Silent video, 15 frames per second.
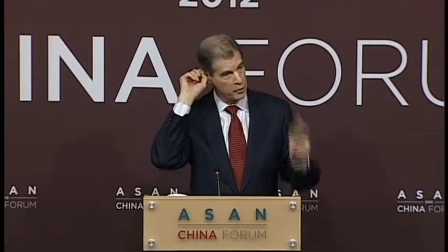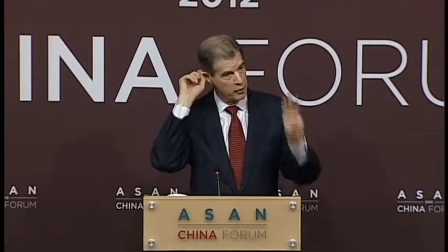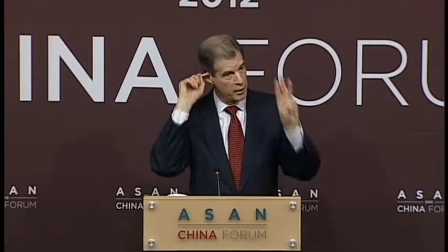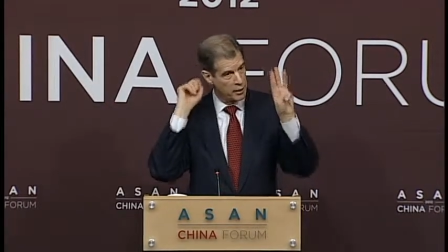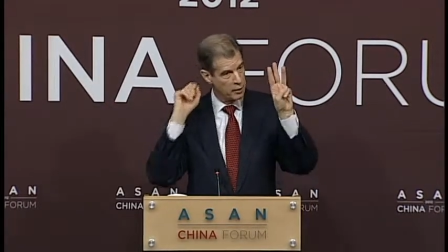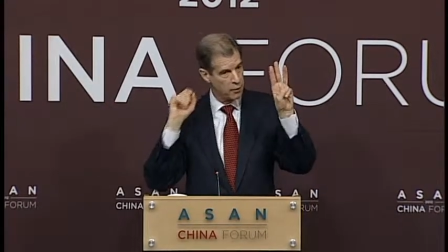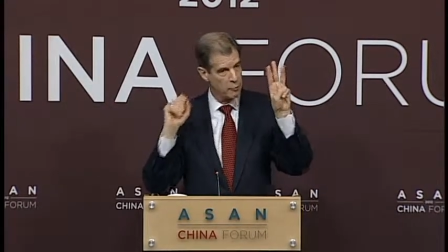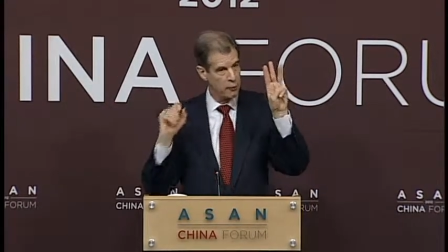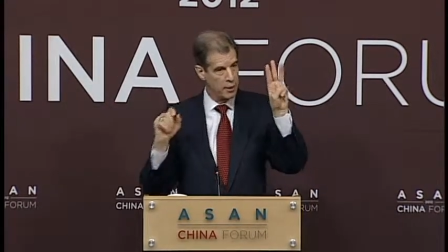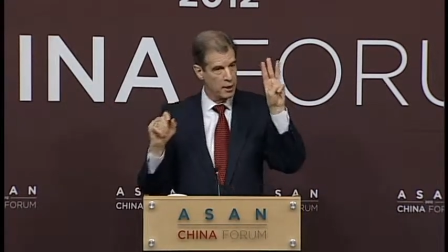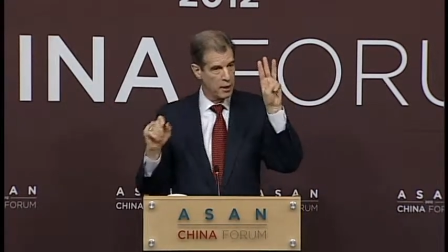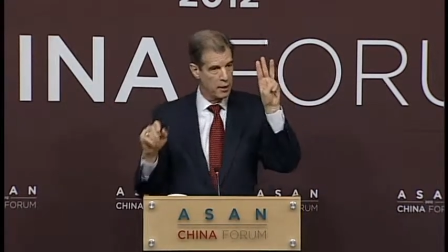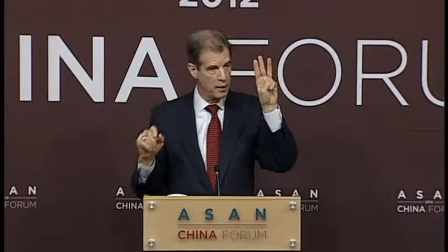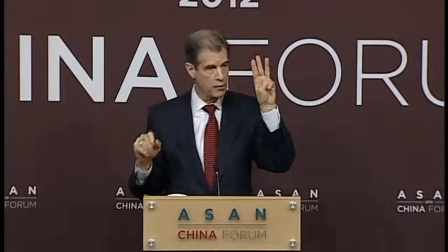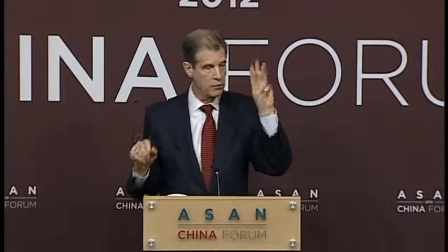You get 3
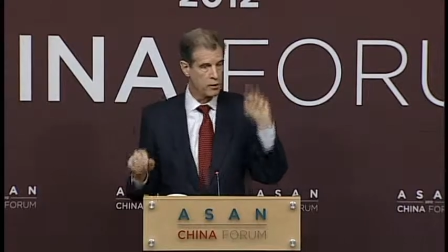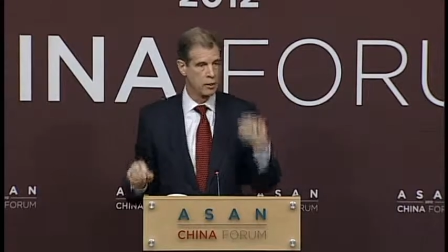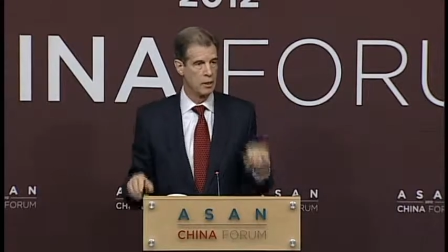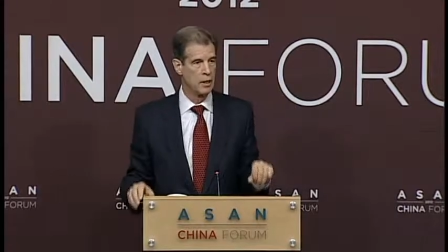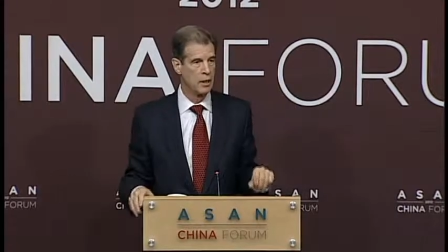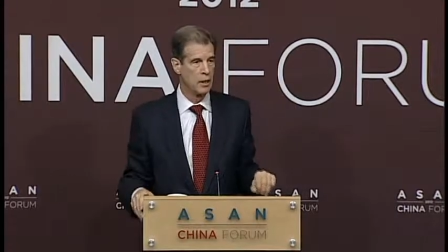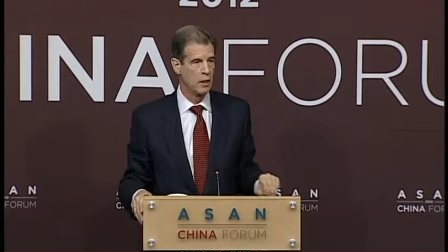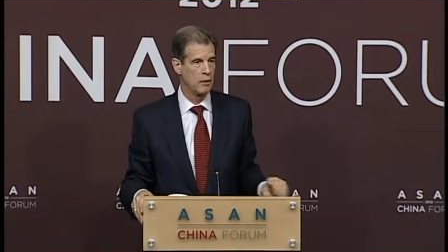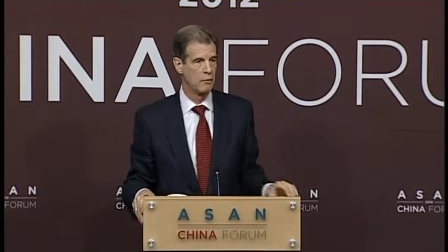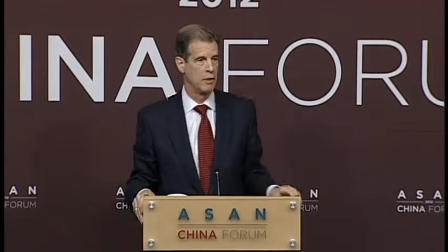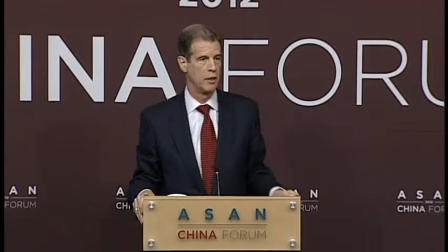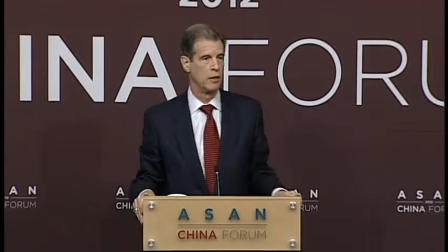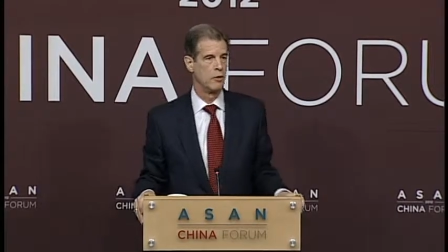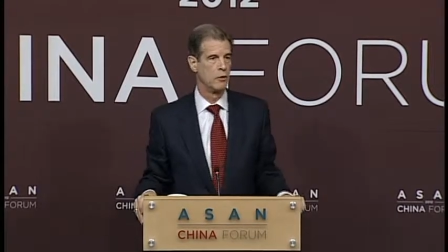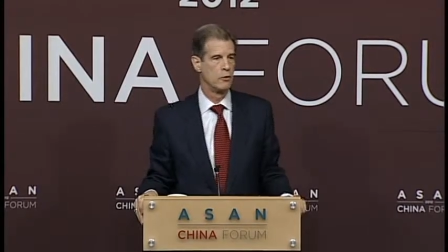kinds of
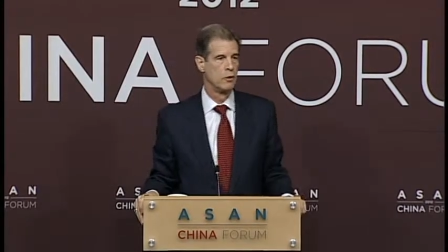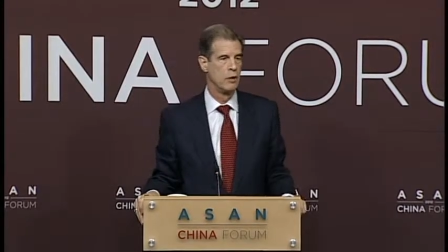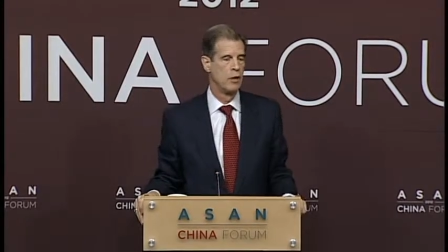leaders.